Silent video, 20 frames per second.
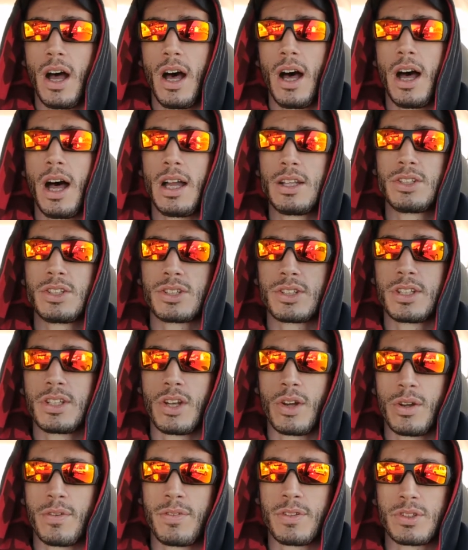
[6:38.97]
I just,
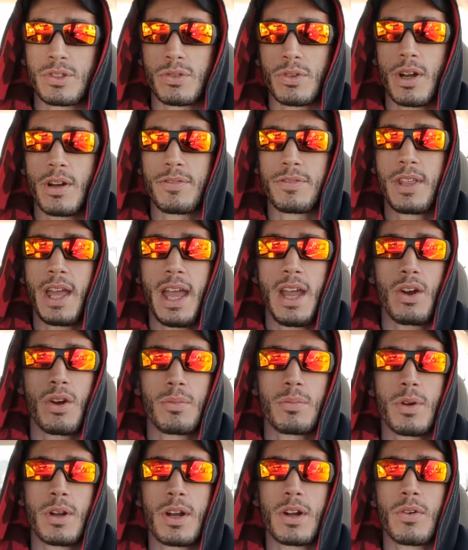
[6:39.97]
you know, if it's a rough day
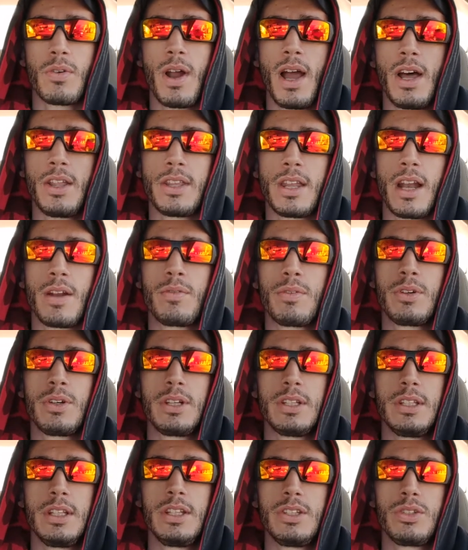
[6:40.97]
or I'm running around and I
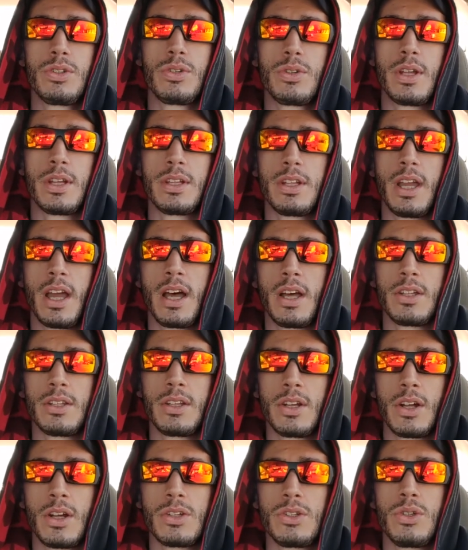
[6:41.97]
really need to, then yeah,
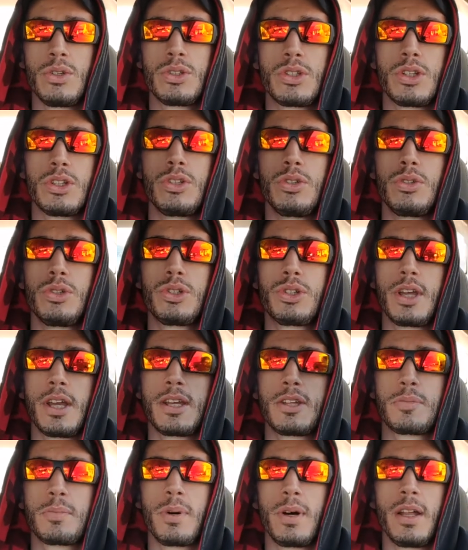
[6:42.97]
you know, I'll use the two
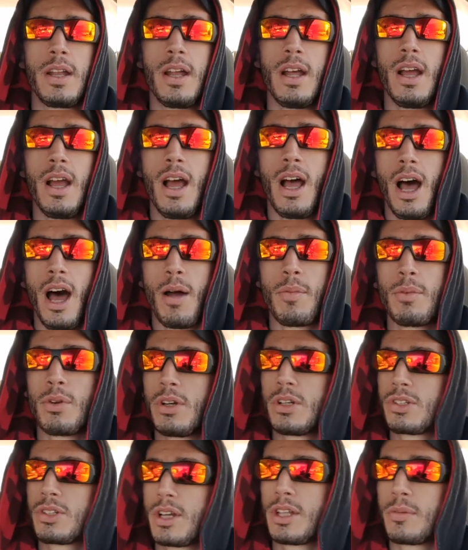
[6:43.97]
shakes. But I'm
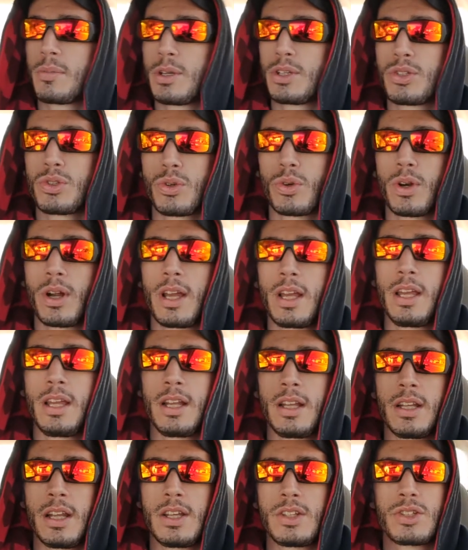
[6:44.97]
really trying to make sure I
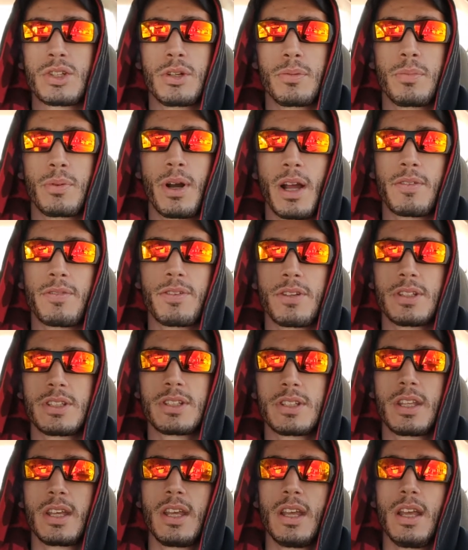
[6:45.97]
eat a nice good
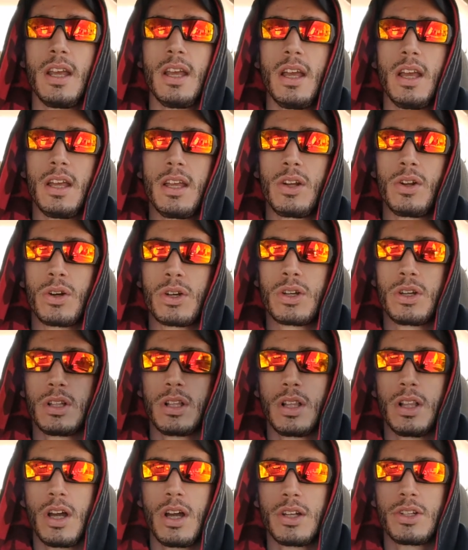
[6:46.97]
breakfast, you know, a
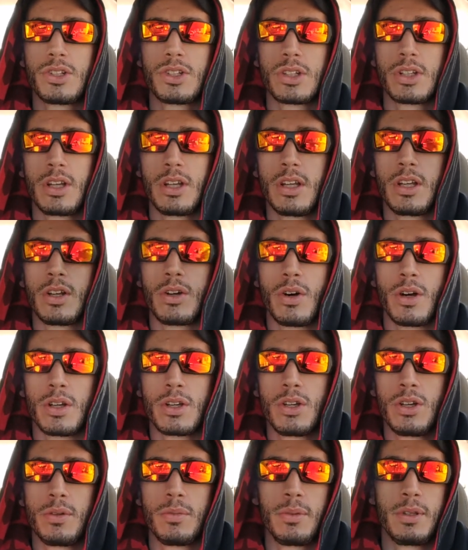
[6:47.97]
good lunch, you know, a
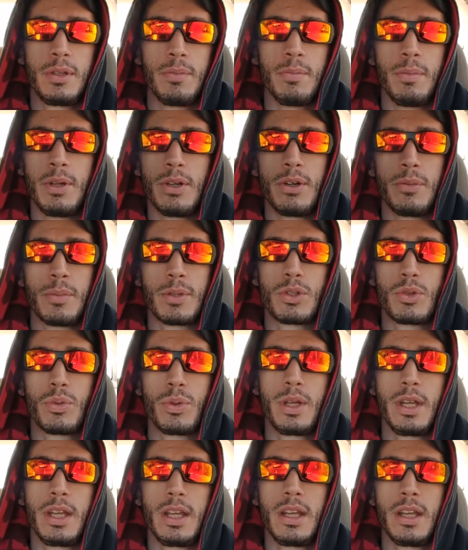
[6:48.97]
good meal in
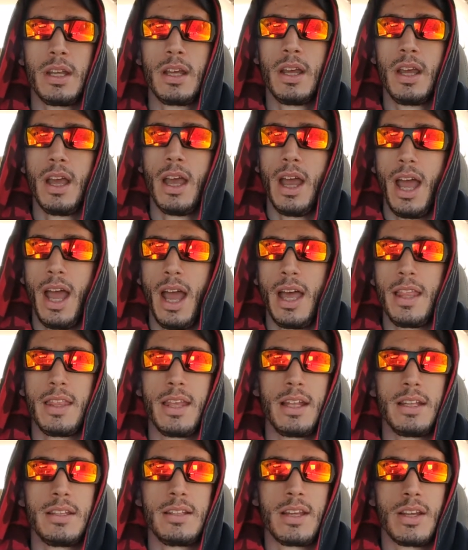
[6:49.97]
between, and
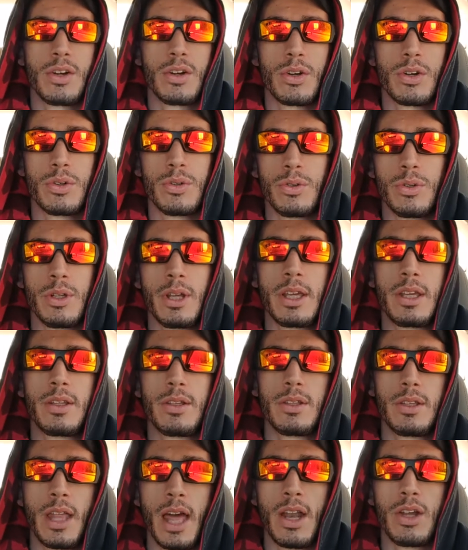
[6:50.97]
then dinner, like
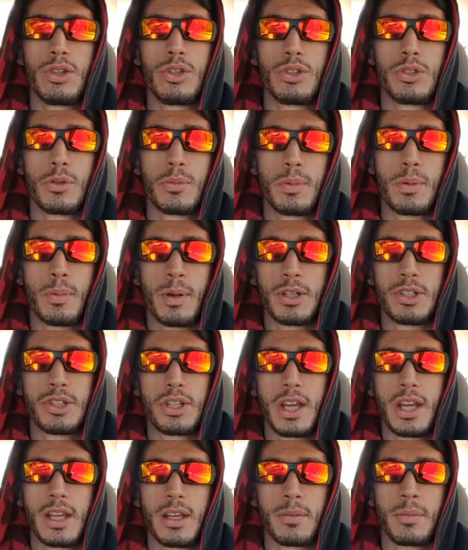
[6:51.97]
that'll usually be my
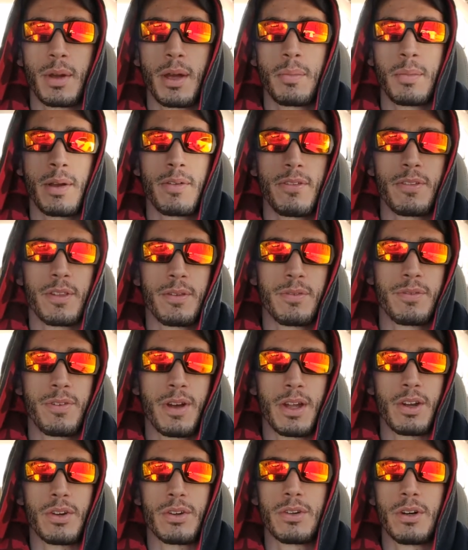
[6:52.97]
shake and my
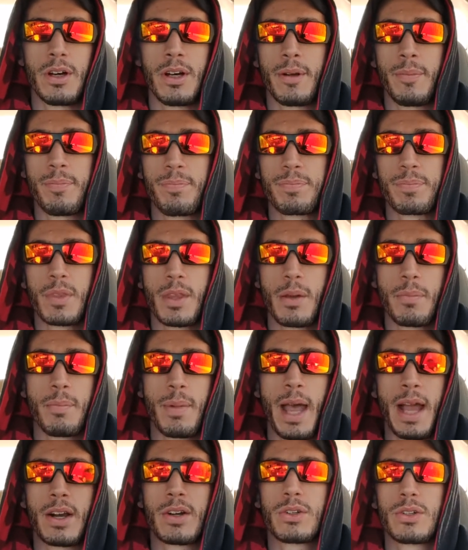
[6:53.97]
final
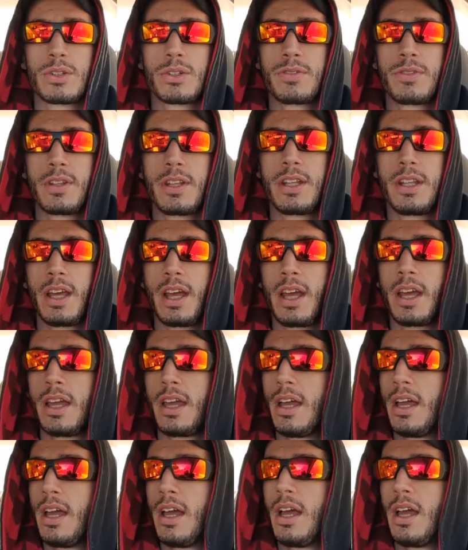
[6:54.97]
macros for the day.
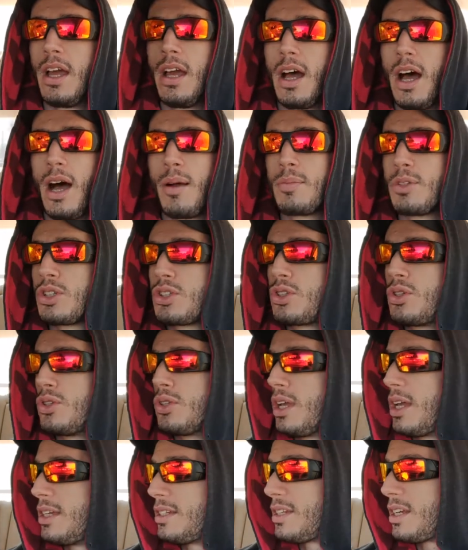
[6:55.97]
I'm just
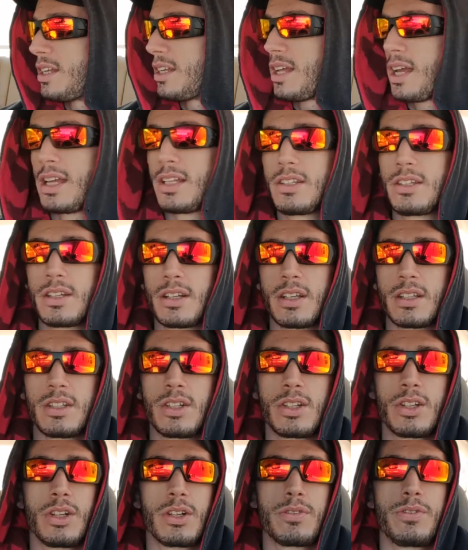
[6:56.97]
too lazy at night
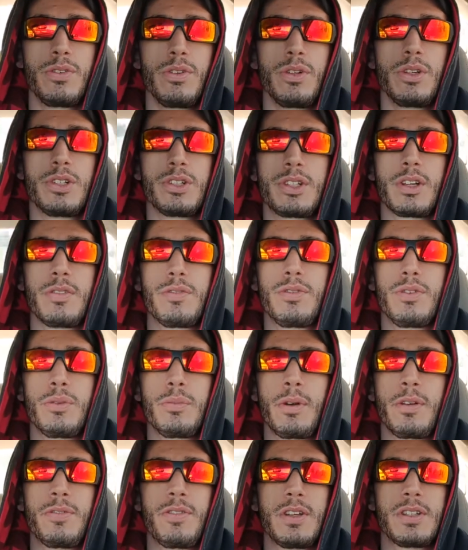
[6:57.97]
to cook food and shove food
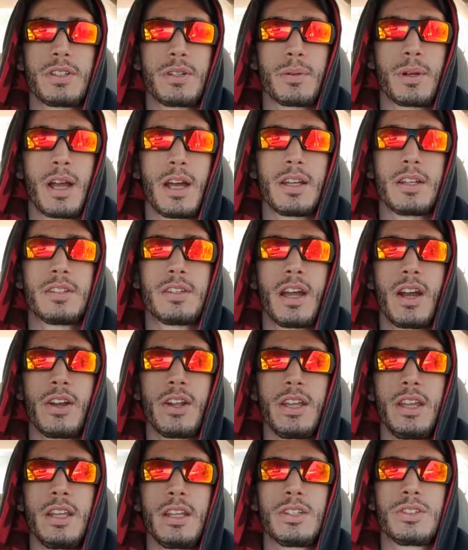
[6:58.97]
in my face, and I'm kind of
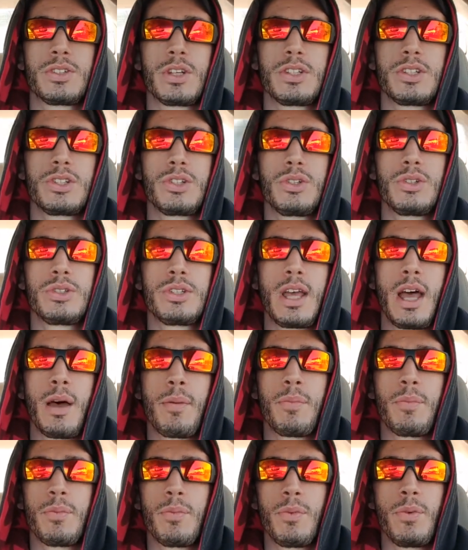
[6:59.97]
tired of eating, so I just use
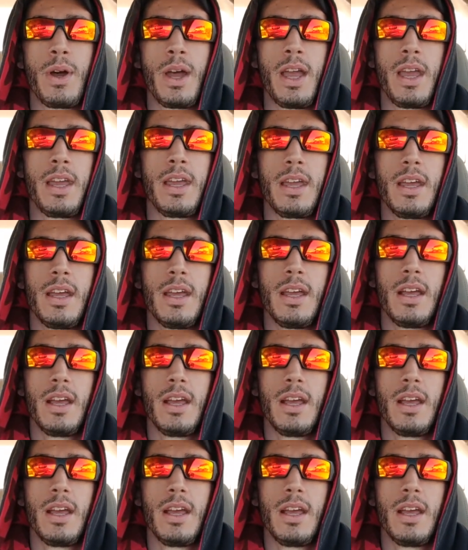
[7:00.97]
that way